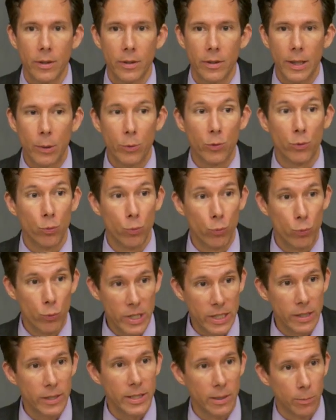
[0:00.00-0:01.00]
That was
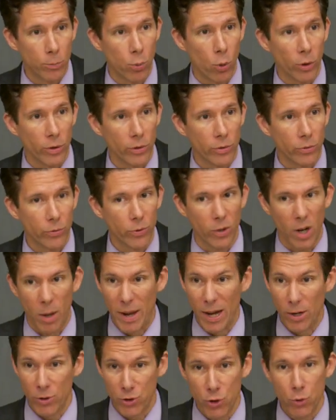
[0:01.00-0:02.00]
really important for
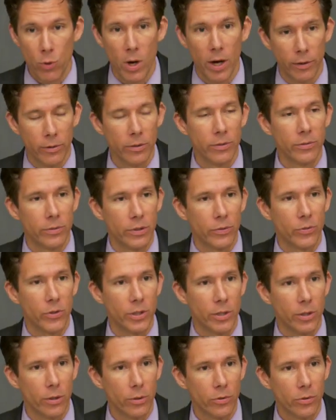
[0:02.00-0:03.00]
about 250
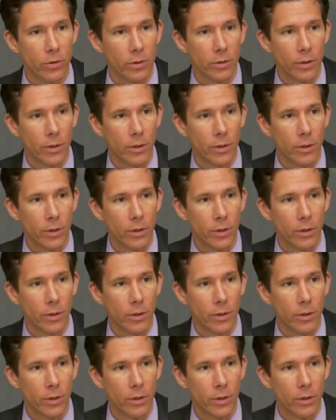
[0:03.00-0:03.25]
years.